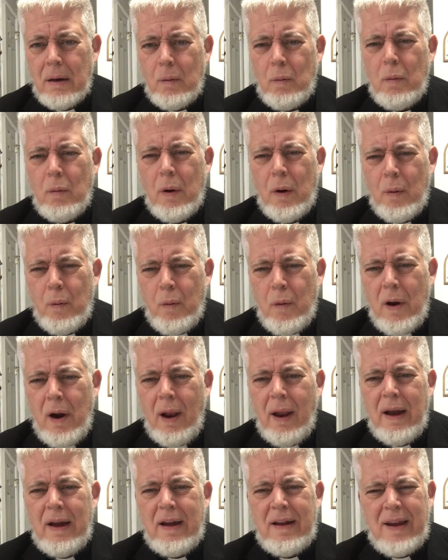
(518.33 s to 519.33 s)
we're
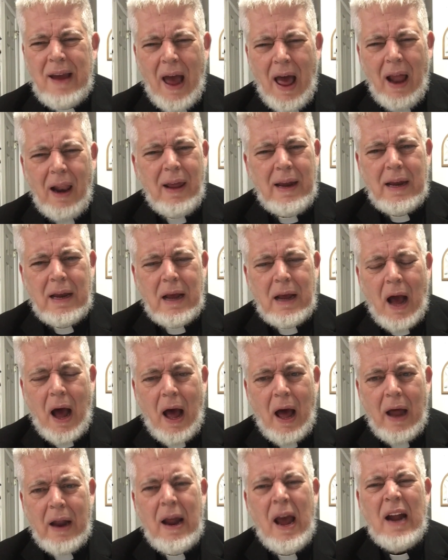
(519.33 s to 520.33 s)
really telling
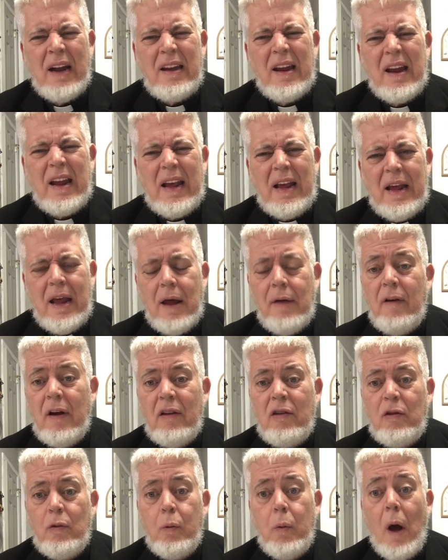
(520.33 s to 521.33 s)
God to give
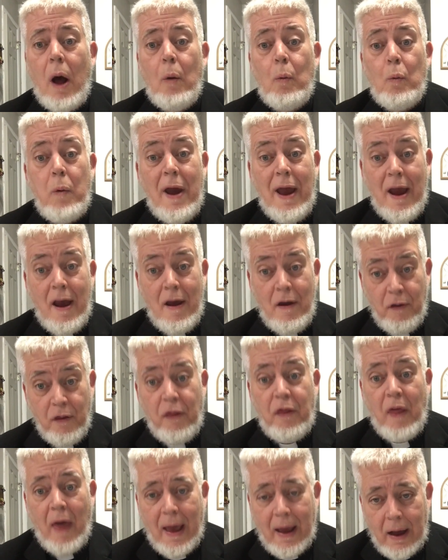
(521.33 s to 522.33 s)
us what we
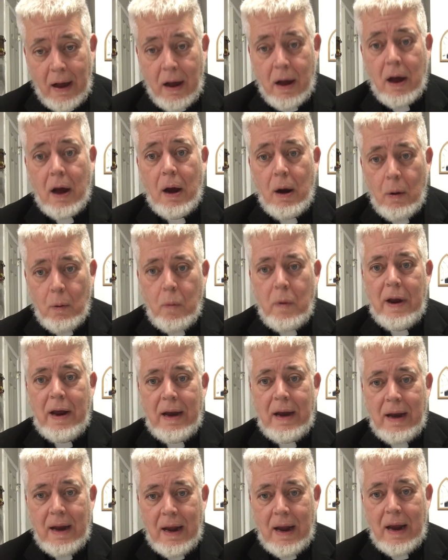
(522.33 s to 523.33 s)
think
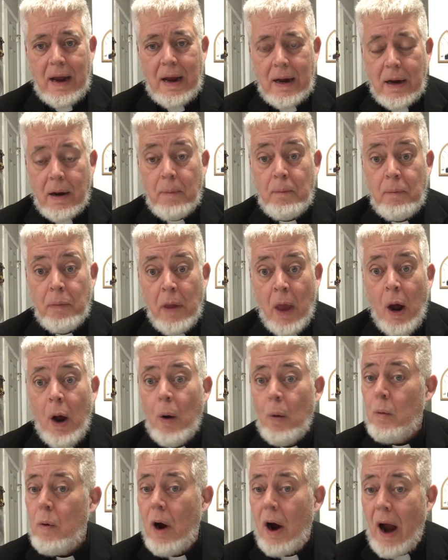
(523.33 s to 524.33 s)
we need.
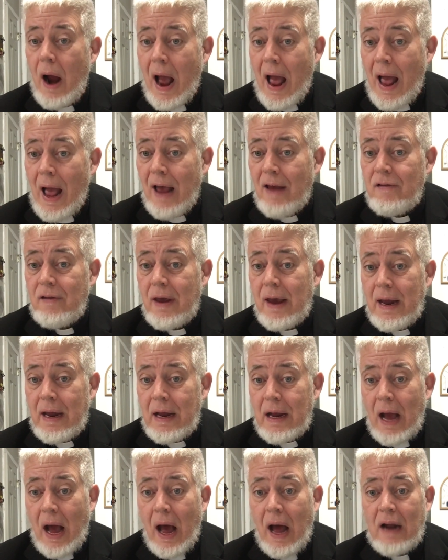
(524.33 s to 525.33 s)
We're
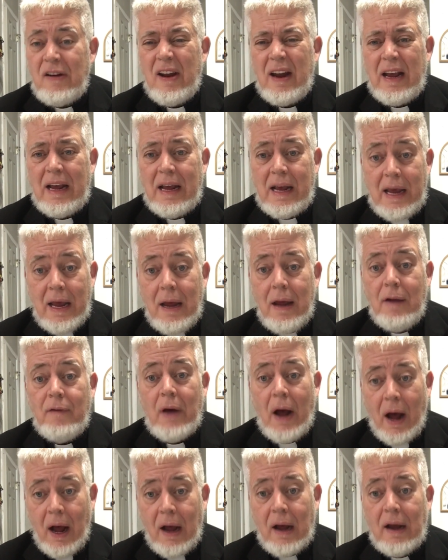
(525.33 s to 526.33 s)
asking God to give
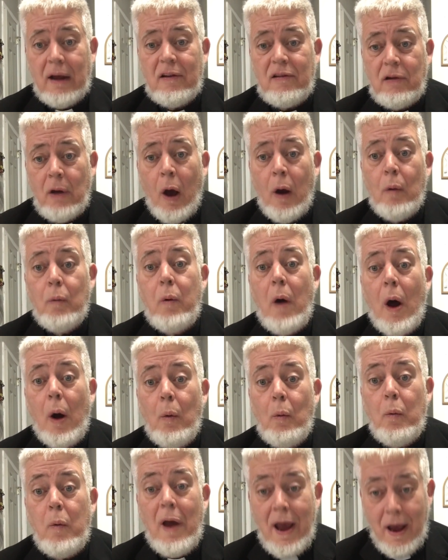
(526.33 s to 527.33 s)
us what
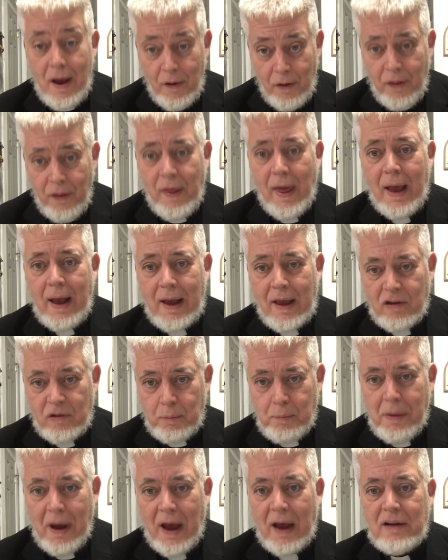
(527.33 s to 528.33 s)
we think is
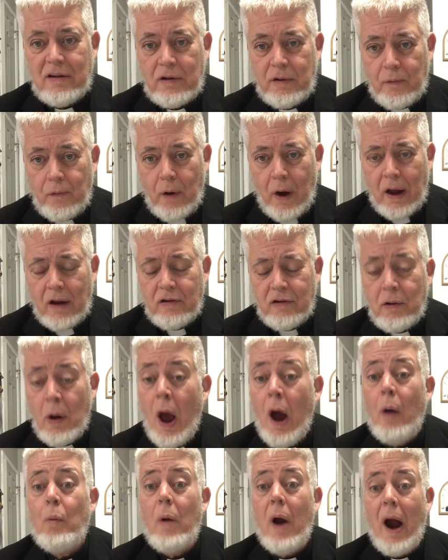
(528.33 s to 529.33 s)
best for us.
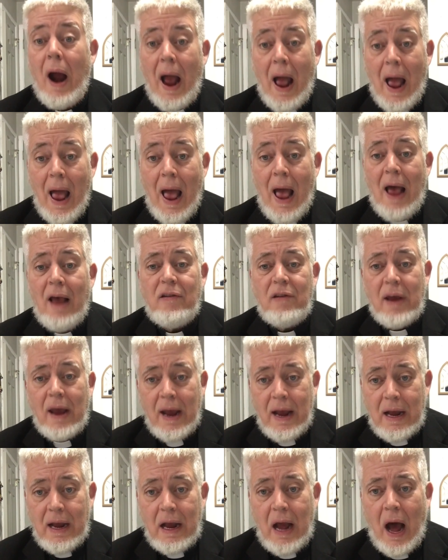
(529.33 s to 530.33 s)
We're
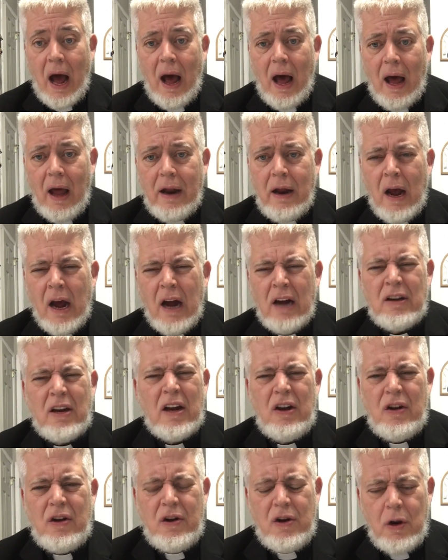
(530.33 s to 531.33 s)
asking God to
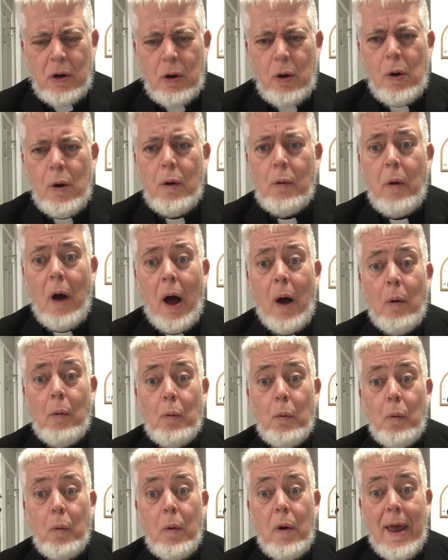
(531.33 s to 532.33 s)
do what
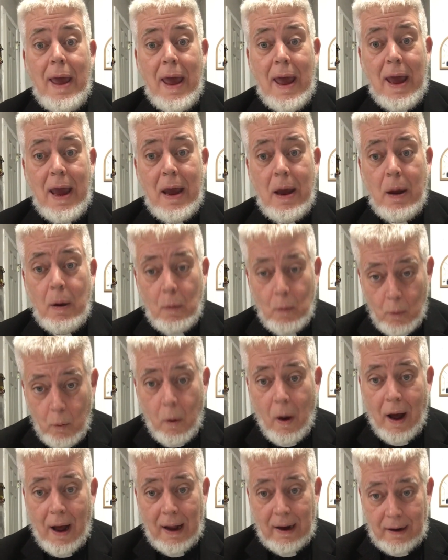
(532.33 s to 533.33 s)
we
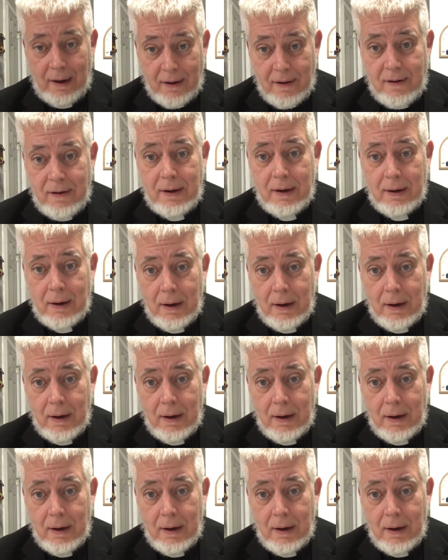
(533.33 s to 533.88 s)
want.